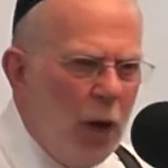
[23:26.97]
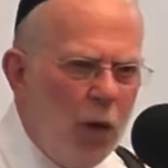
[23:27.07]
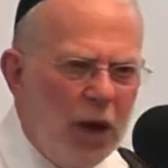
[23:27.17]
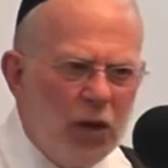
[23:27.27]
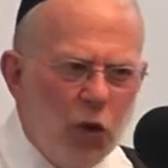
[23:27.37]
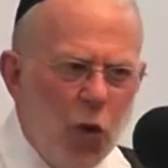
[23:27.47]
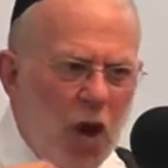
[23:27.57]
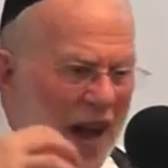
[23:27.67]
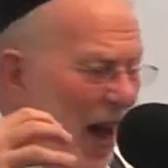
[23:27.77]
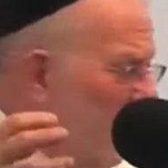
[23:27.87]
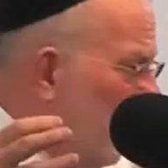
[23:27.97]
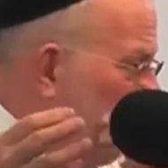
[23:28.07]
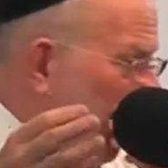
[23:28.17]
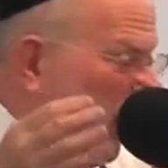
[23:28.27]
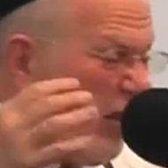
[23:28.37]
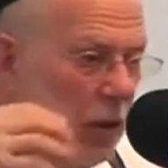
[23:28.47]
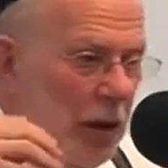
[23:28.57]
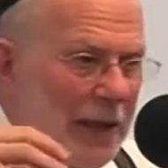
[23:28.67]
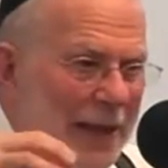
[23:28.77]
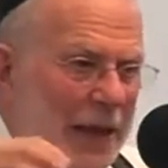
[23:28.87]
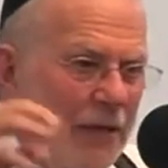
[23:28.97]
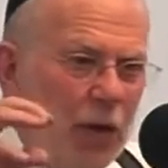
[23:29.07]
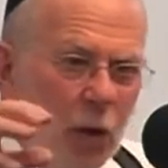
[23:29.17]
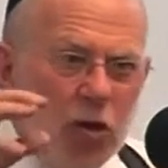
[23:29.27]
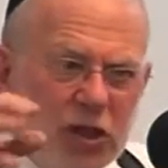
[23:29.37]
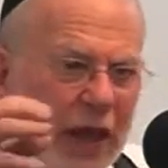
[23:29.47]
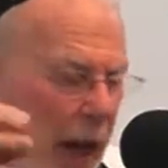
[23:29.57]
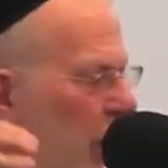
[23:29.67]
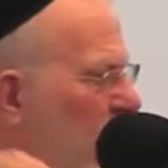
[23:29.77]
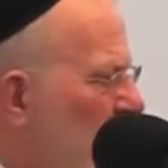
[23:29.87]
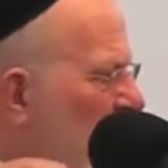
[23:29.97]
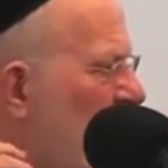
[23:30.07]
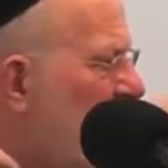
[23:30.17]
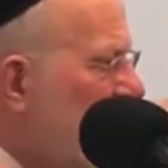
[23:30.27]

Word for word: I want to do, and that is even scarier,